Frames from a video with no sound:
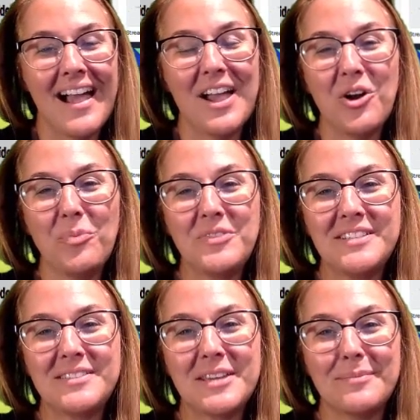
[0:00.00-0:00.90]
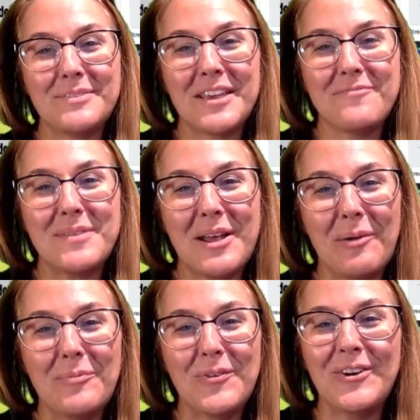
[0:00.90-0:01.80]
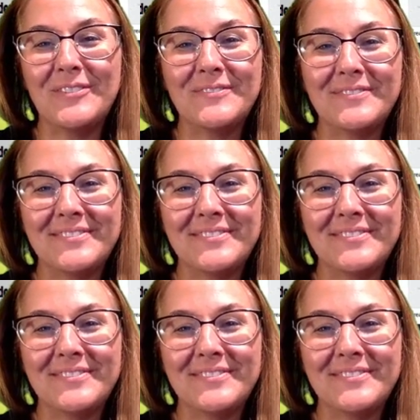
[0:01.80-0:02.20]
I hope these tips have been helpful.